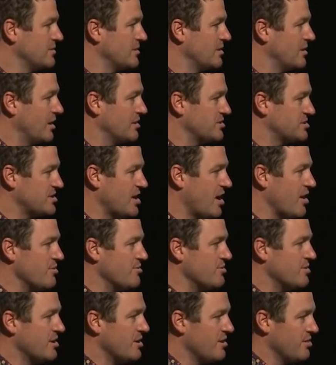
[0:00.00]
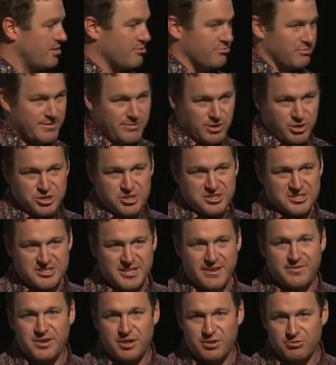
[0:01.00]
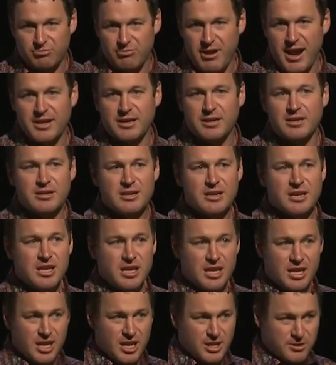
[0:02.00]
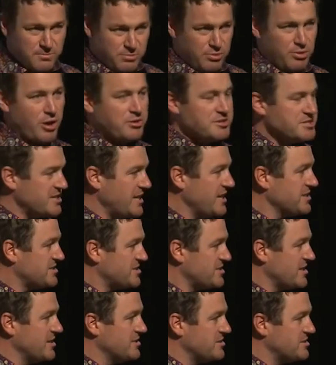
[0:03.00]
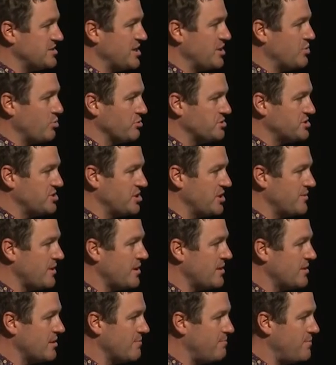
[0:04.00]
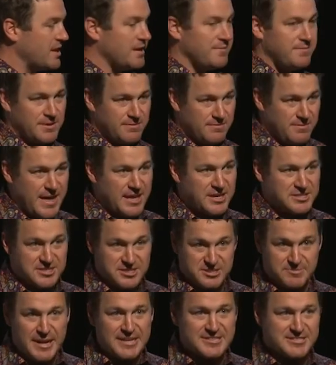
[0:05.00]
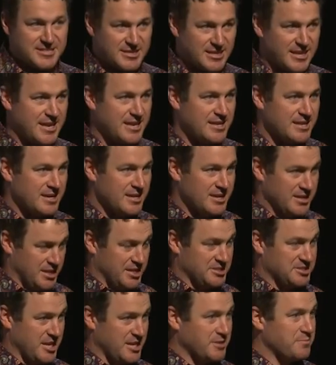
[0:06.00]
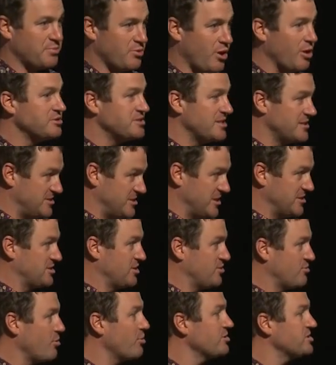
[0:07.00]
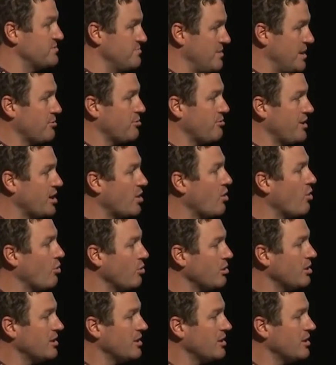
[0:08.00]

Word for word: So the Revolution stuff can run in process in SQL Server. The benefit of that is it's in process and it's a cross-memory call